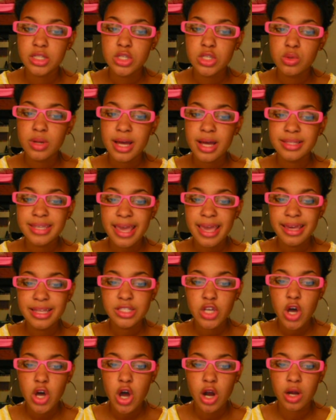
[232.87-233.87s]
and do not
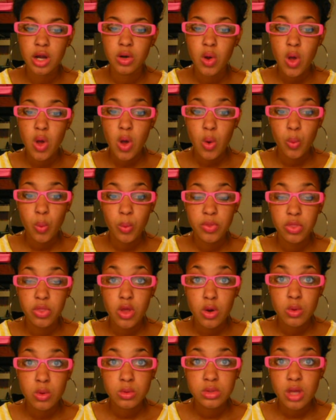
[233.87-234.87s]
take it to heart
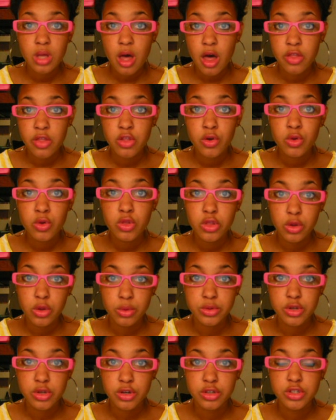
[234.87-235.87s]
when those other
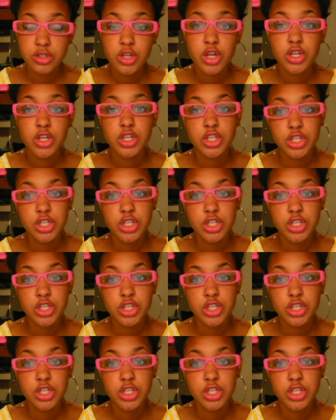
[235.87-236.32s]
losers